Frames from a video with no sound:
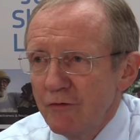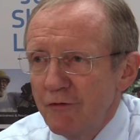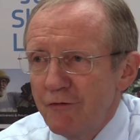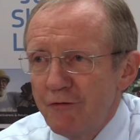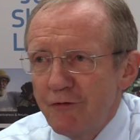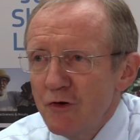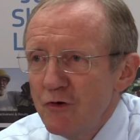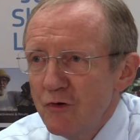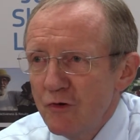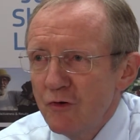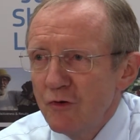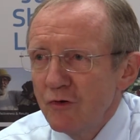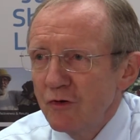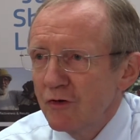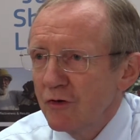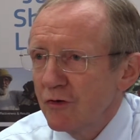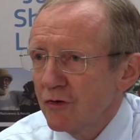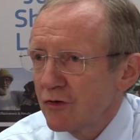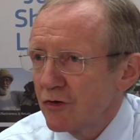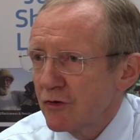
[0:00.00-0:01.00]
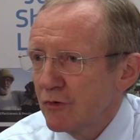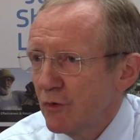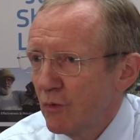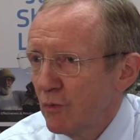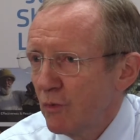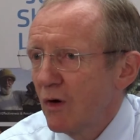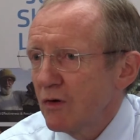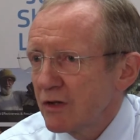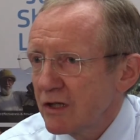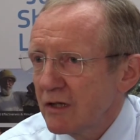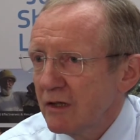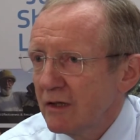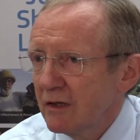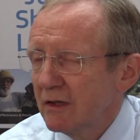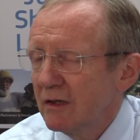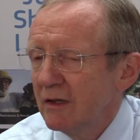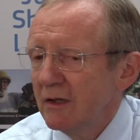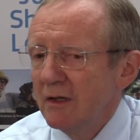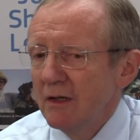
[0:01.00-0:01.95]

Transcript: food to water,